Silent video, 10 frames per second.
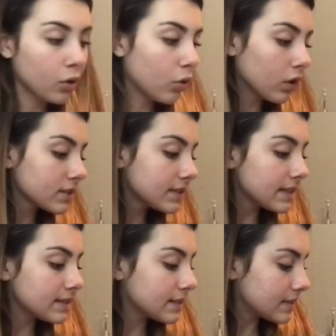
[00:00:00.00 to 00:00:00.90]

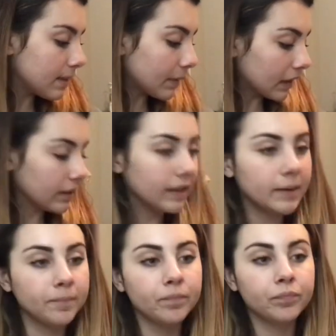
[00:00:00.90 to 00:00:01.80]
Corsets
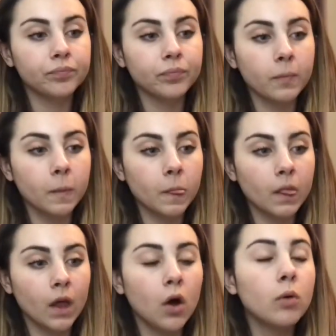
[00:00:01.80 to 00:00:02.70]
typically,
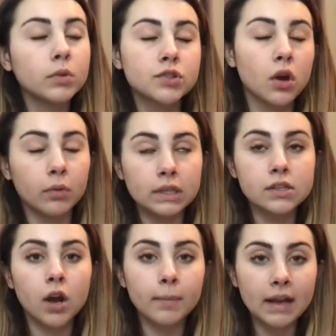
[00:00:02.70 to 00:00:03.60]
almost
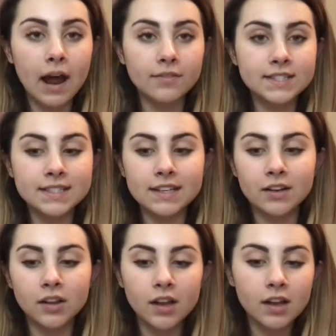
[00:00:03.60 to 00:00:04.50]
always, are made out of steel.